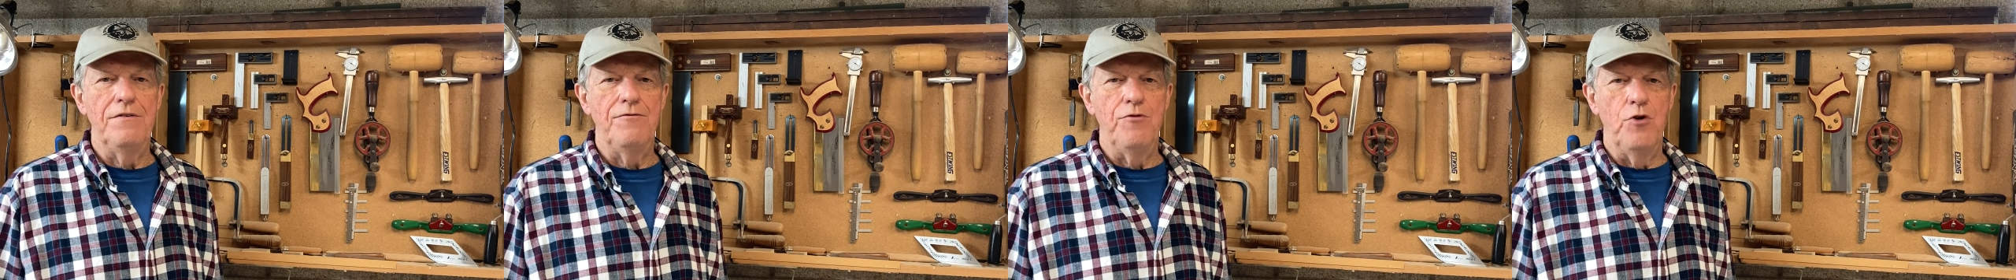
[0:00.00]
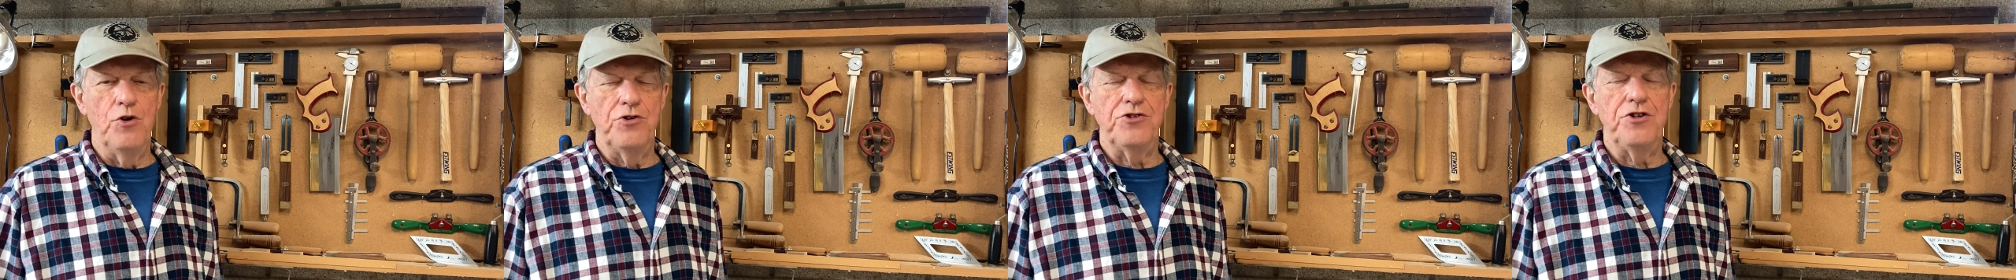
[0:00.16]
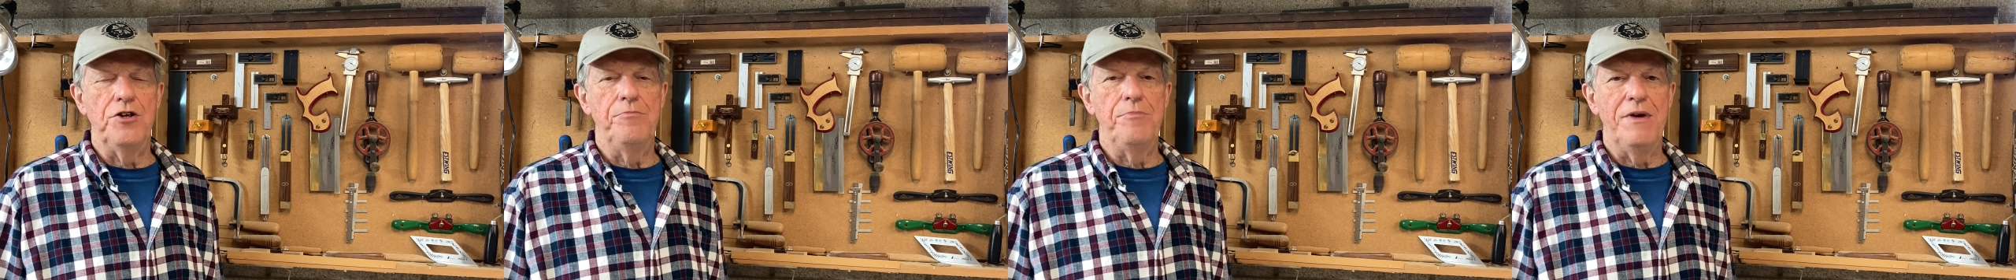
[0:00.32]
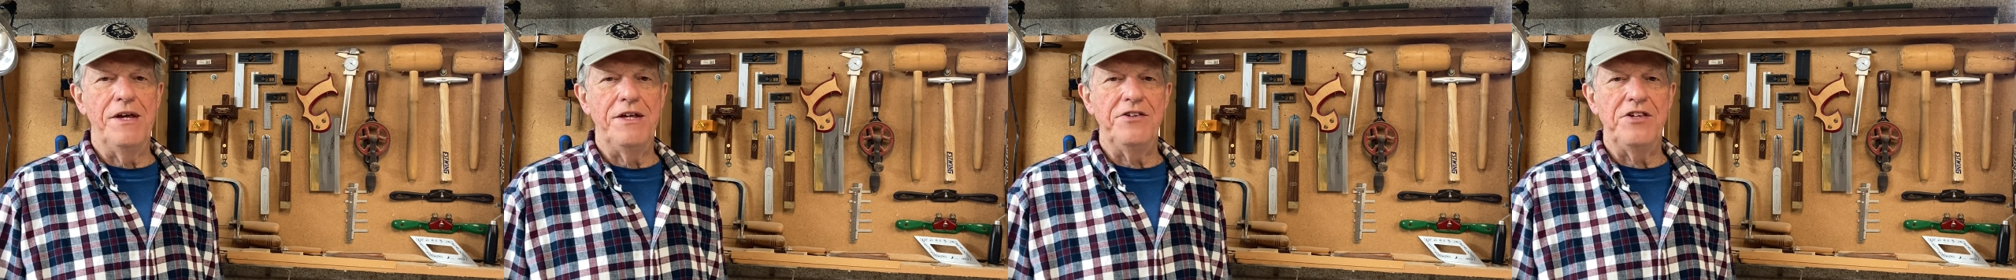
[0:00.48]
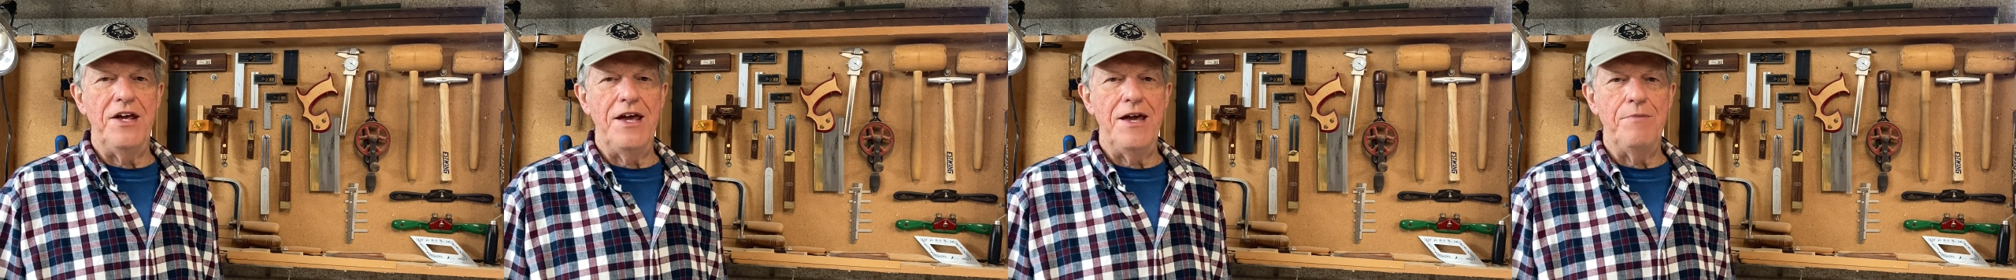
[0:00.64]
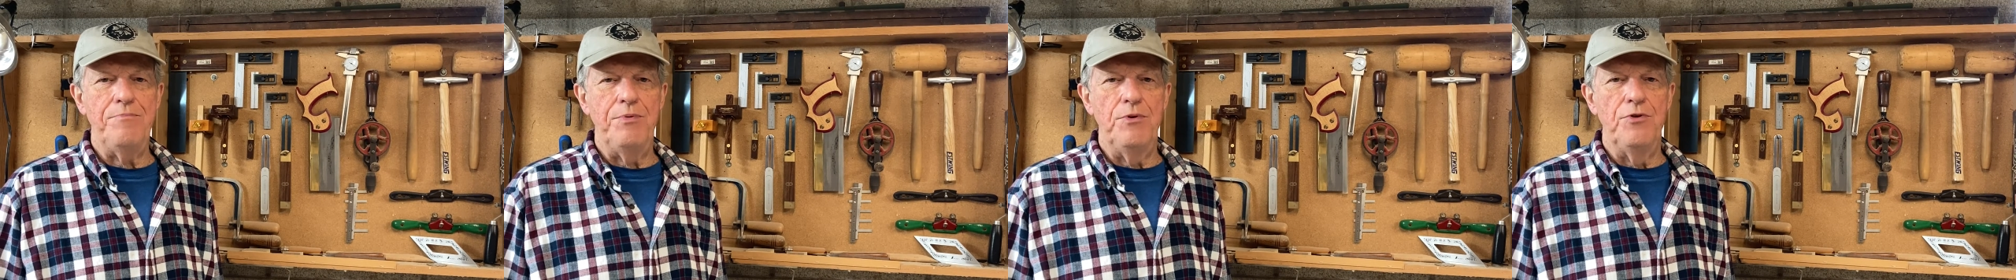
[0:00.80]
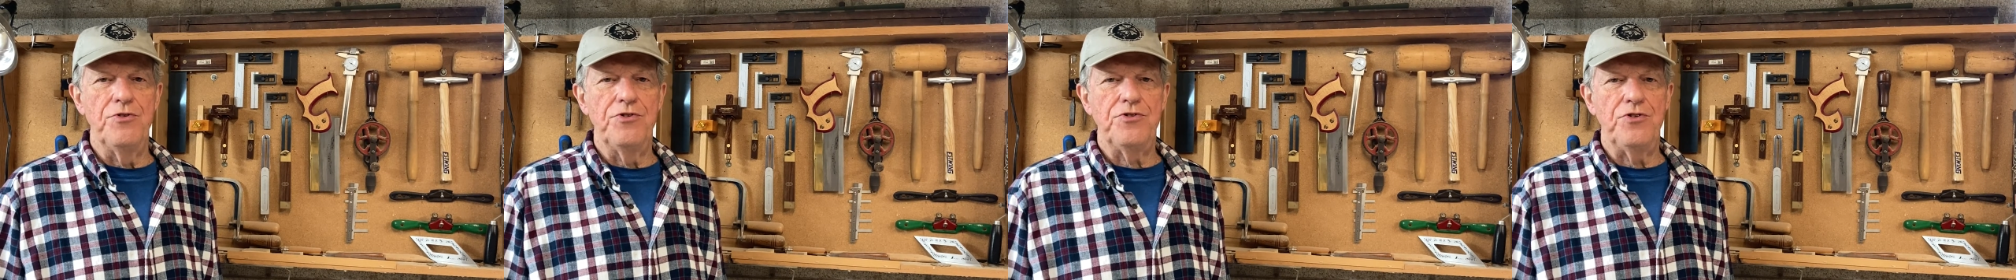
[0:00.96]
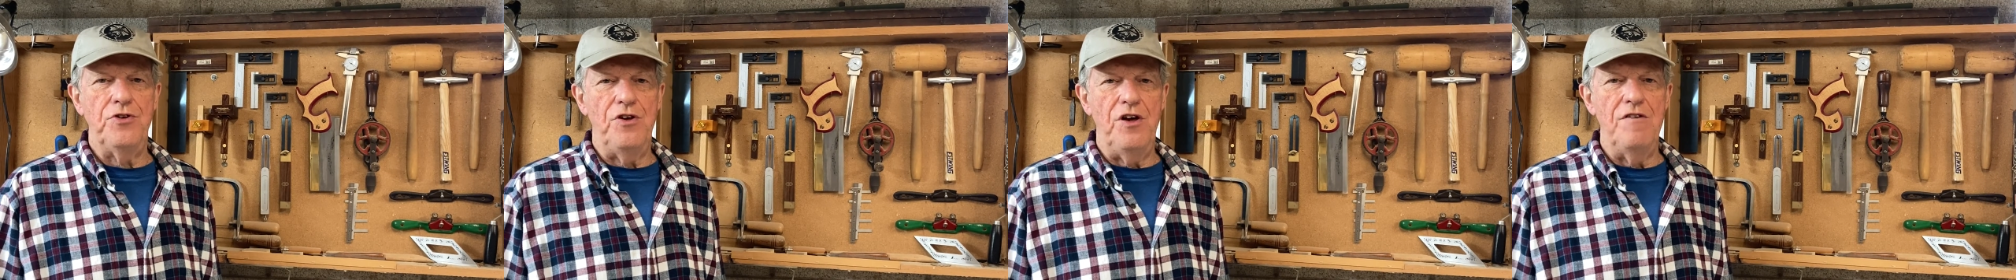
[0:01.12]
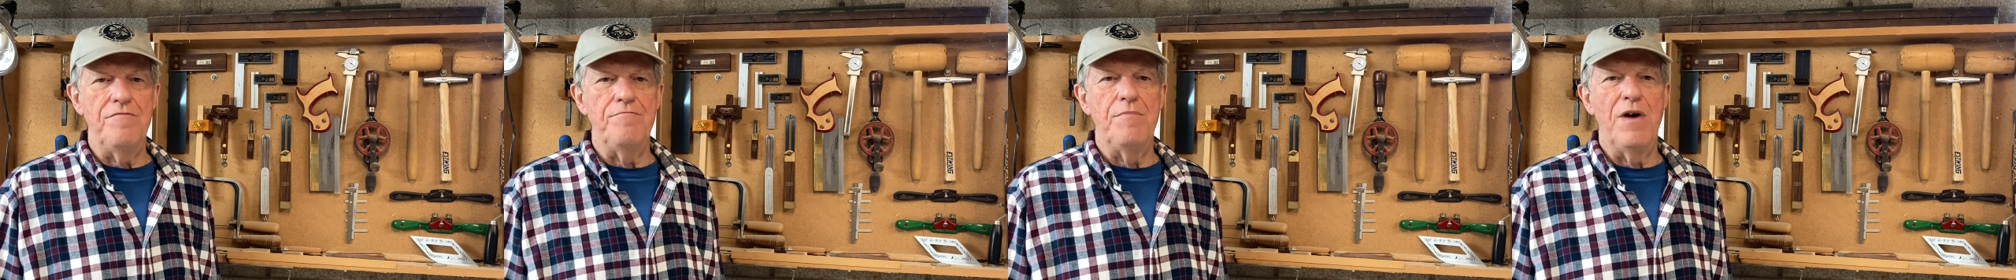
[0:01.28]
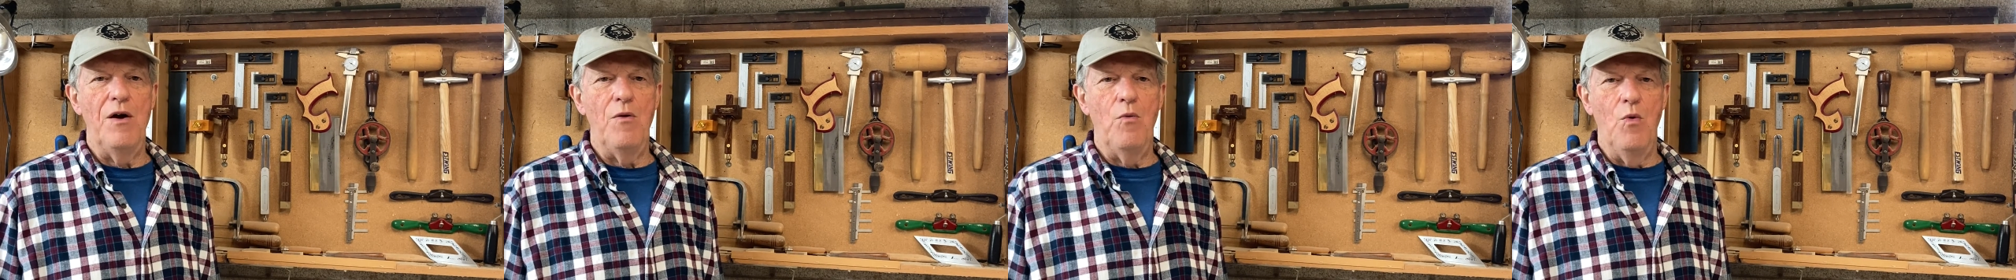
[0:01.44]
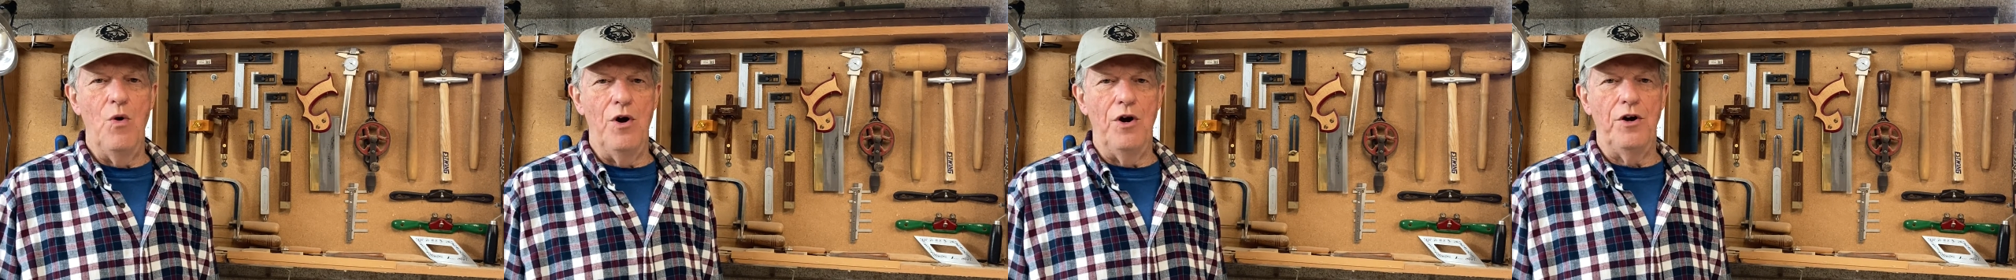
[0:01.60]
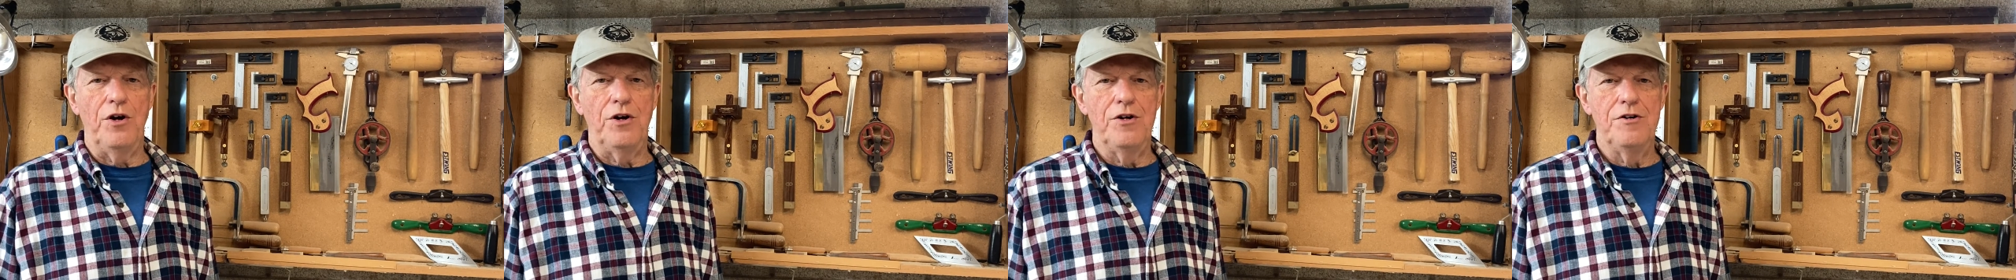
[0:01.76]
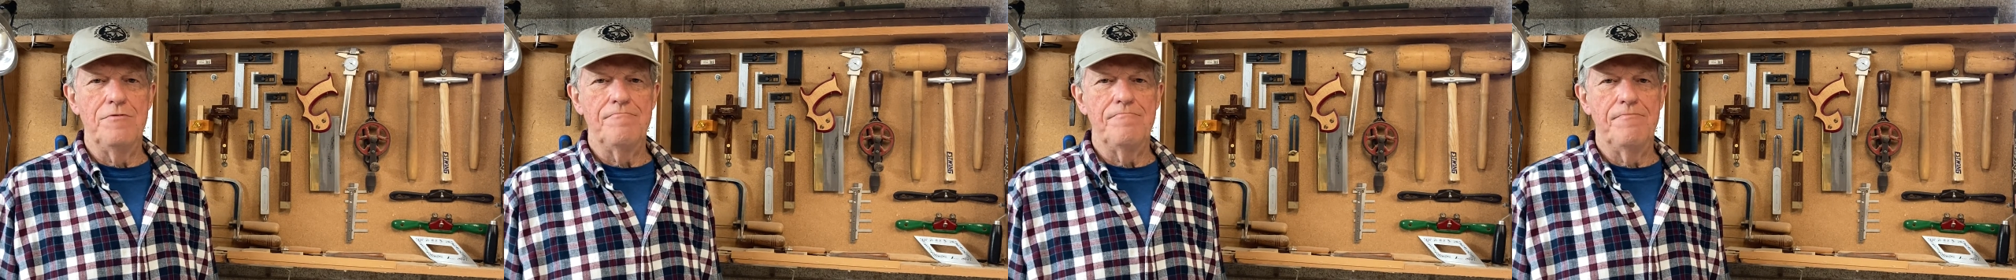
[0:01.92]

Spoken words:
for some examples of my work.